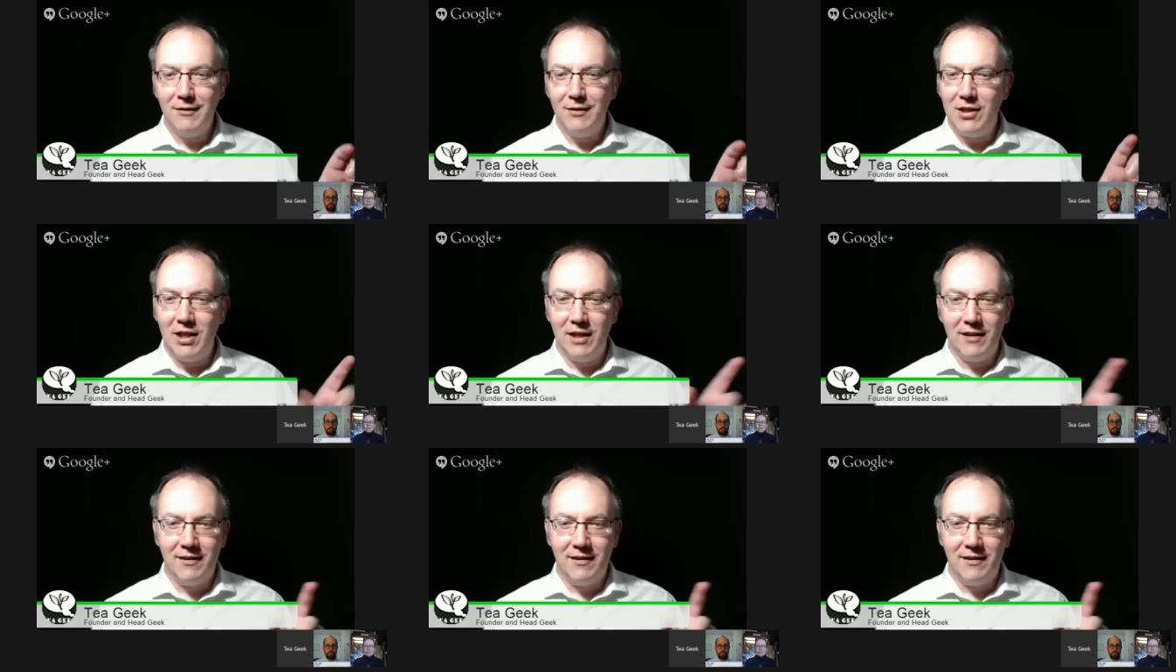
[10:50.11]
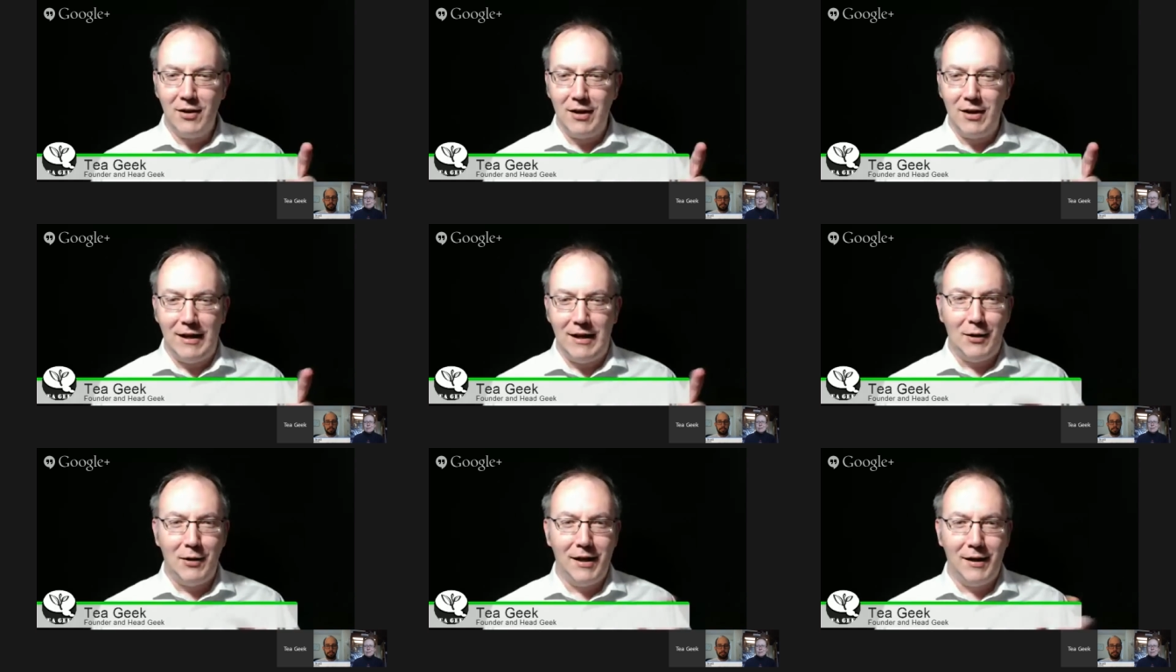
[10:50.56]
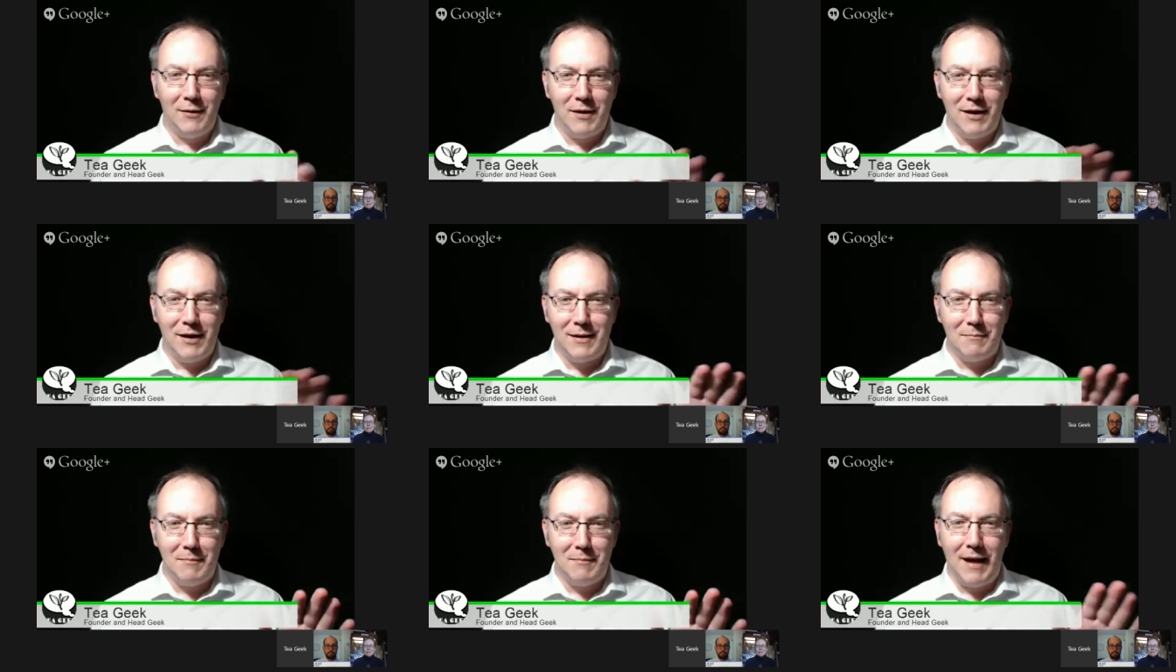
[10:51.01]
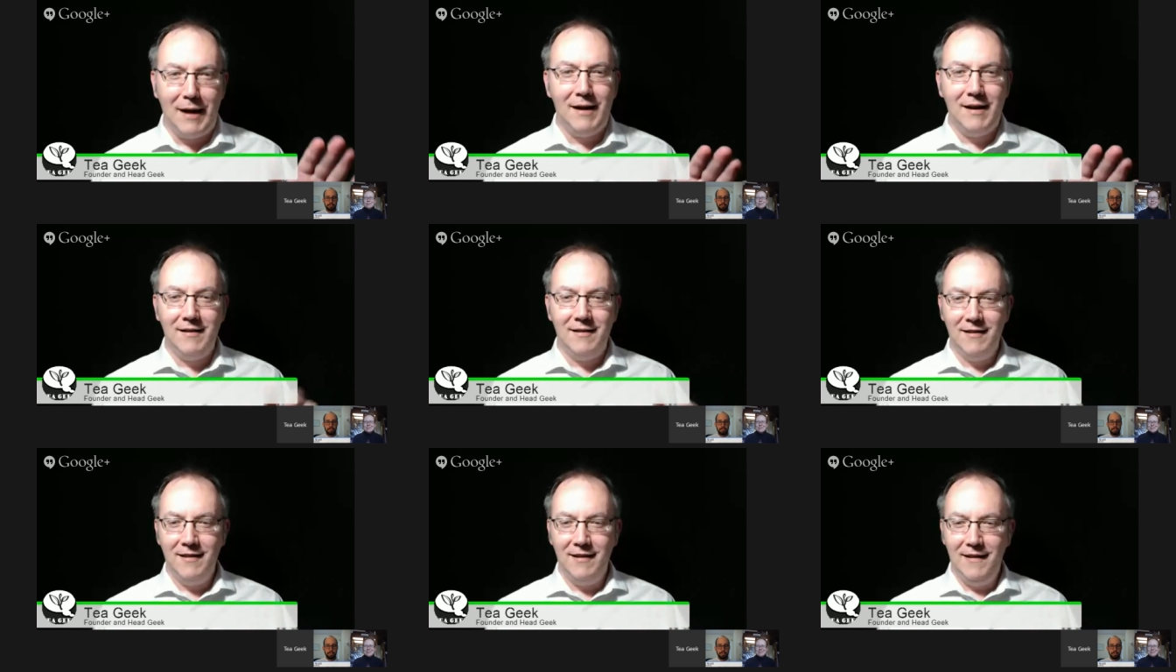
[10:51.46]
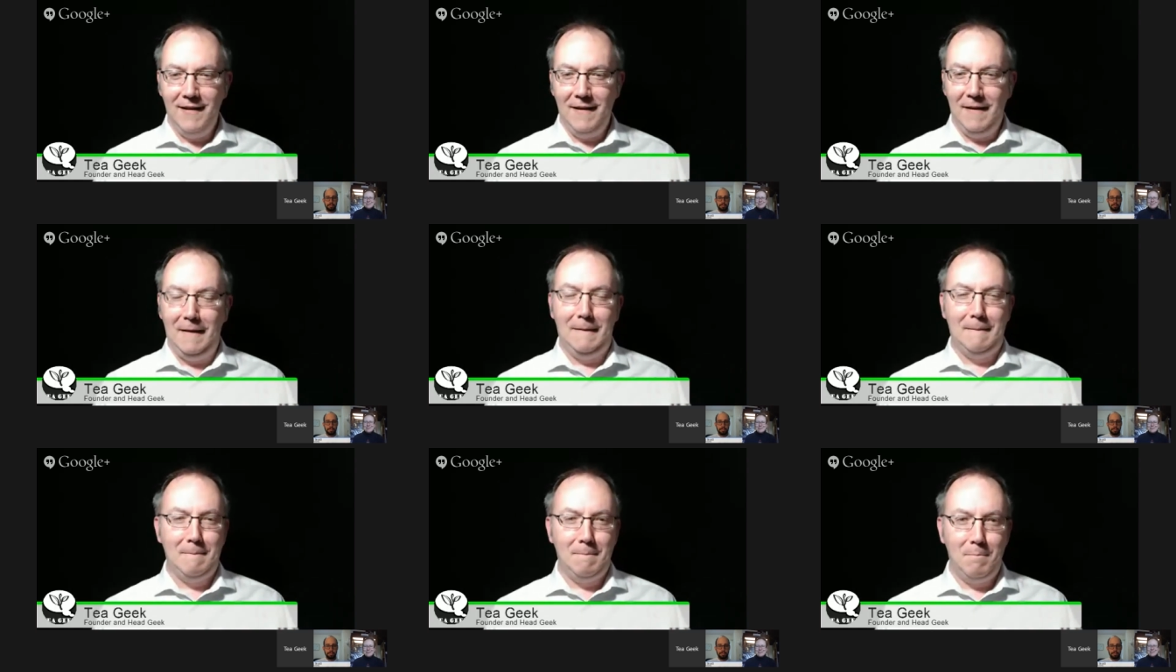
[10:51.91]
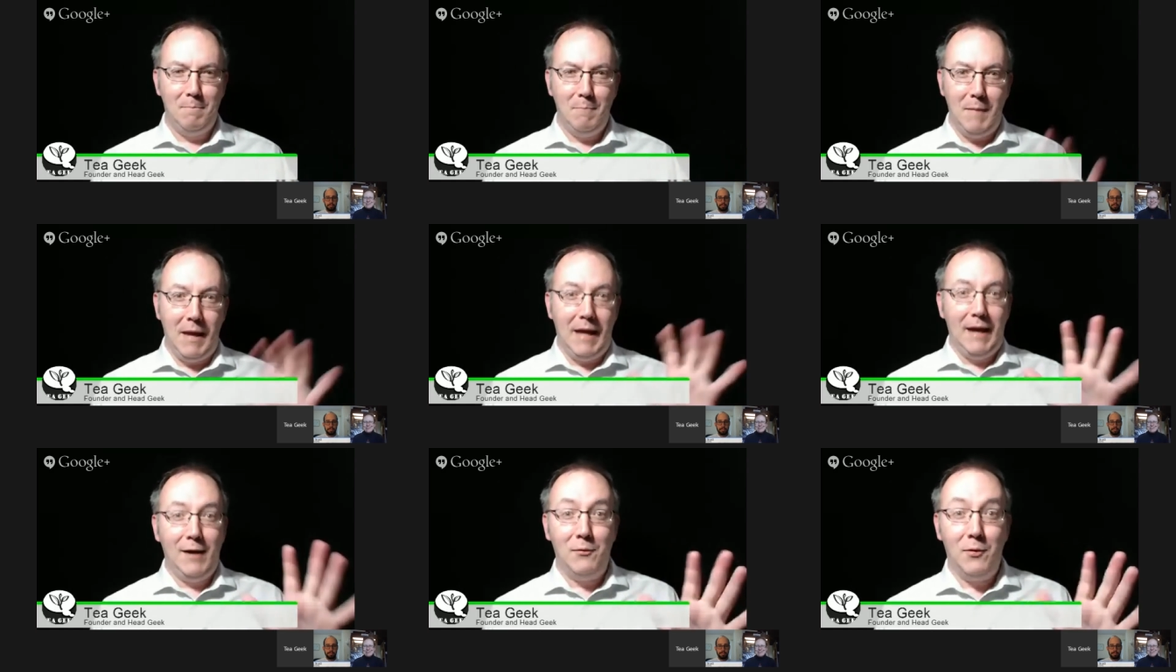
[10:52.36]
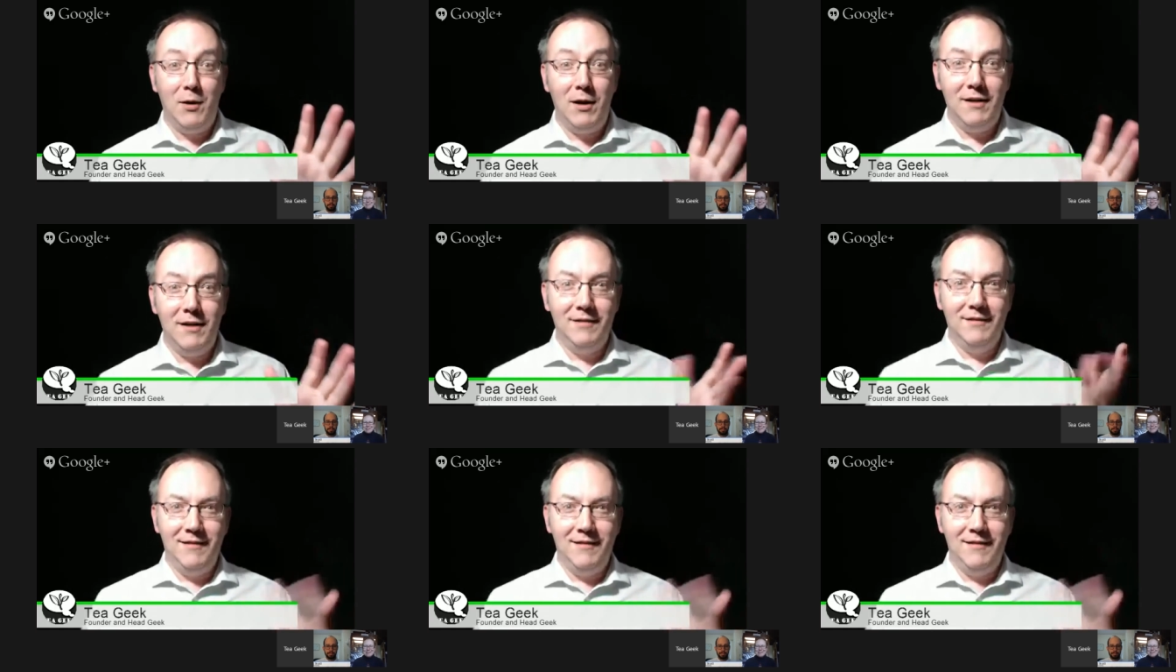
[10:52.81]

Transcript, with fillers: Let's say, you know, like we could make one